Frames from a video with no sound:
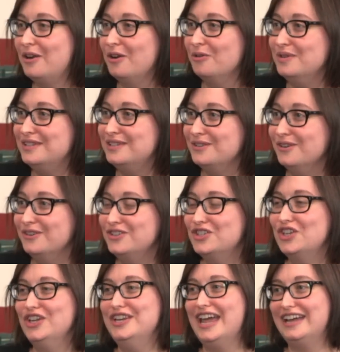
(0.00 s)
her research,
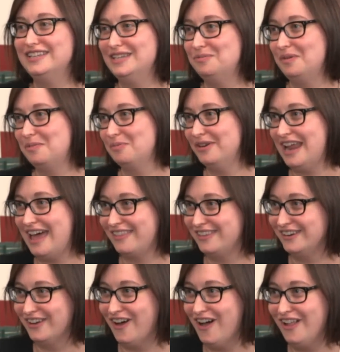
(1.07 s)
connected with Bryn
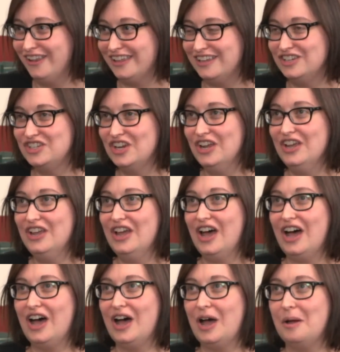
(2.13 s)
Athyn College,
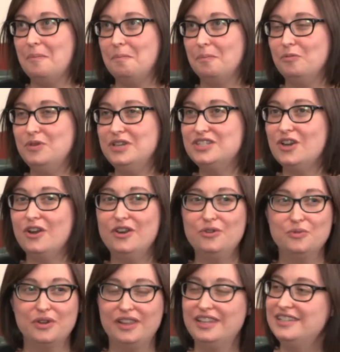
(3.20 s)
we started
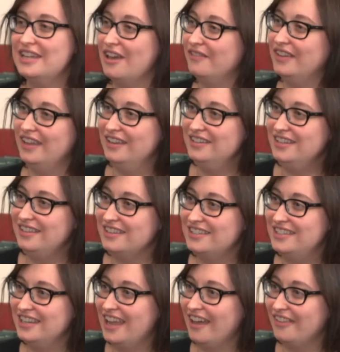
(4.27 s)
really delving into this
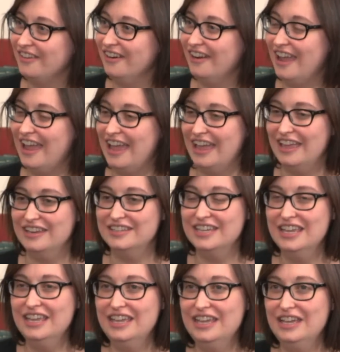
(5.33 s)
together. And
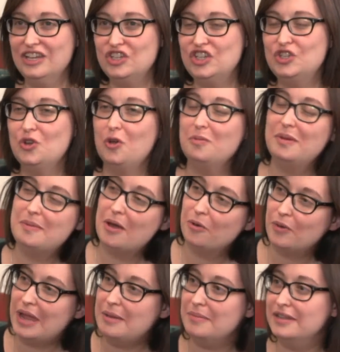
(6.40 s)
she told me about
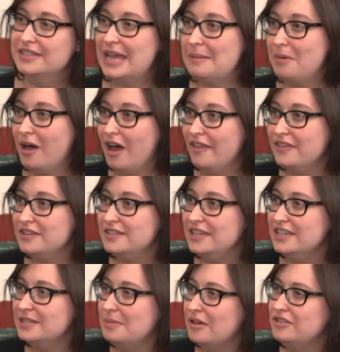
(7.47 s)
Raymond's
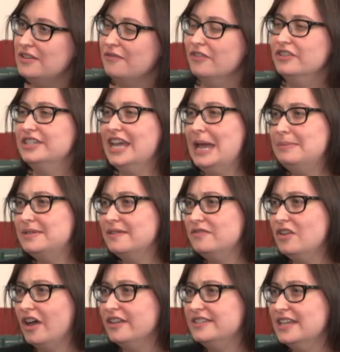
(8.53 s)
hypotheses about different types of
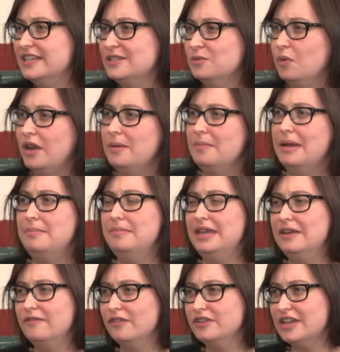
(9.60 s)
nonsense and what it might
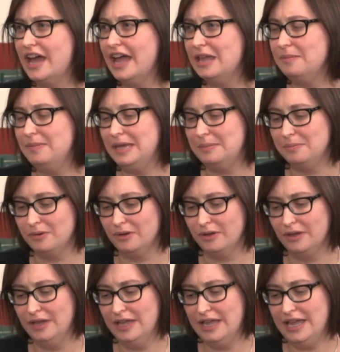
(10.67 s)
mean for dying
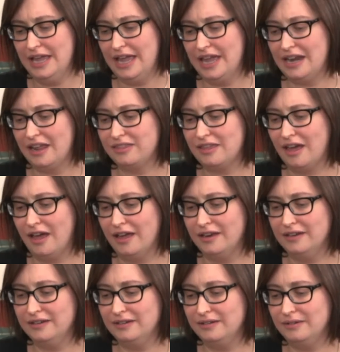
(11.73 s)
people. And I thought,
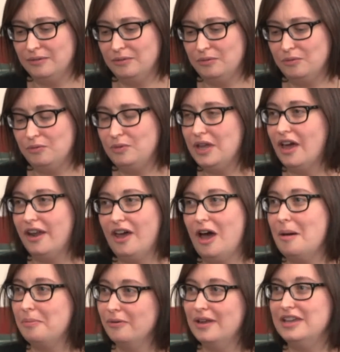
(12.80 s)
we ought
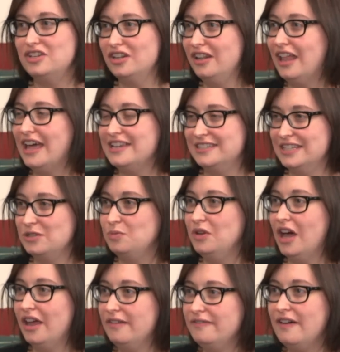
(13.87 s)
to operationalize this. We
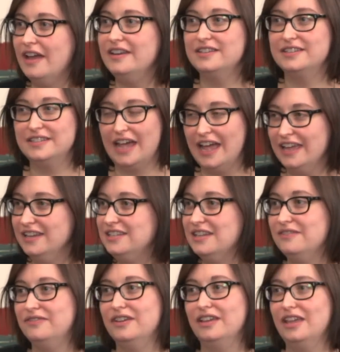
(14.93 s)
ought to find a
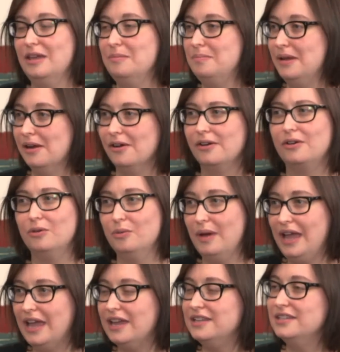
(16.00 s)
scientific, empirical
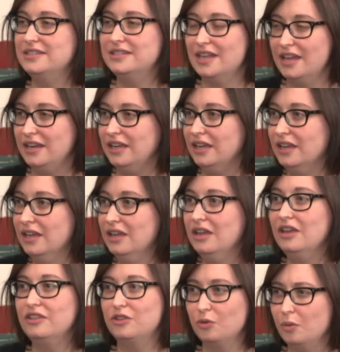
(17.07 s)
way to study
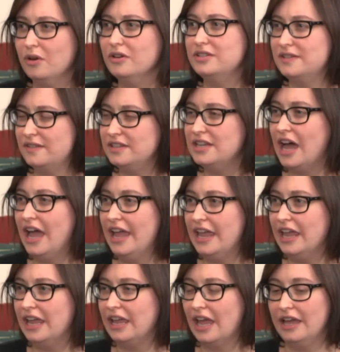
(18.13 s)
the words of the
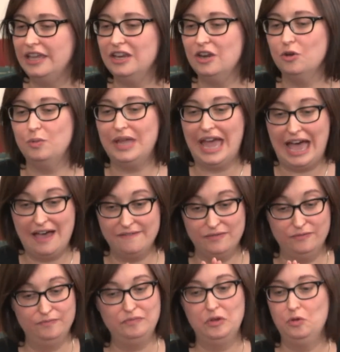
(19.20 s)
dying. We
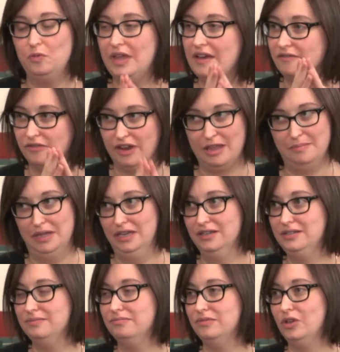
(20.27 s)
have
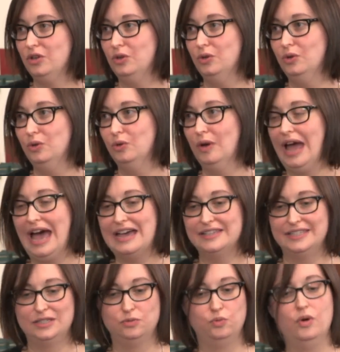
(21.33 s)
Raymond, who has
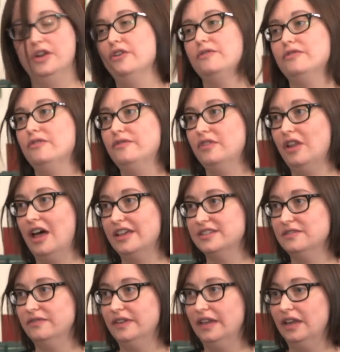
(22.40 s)
this wonderful
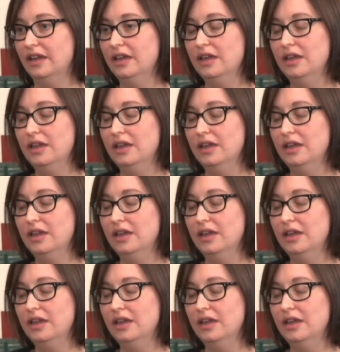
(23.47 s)
philosophy.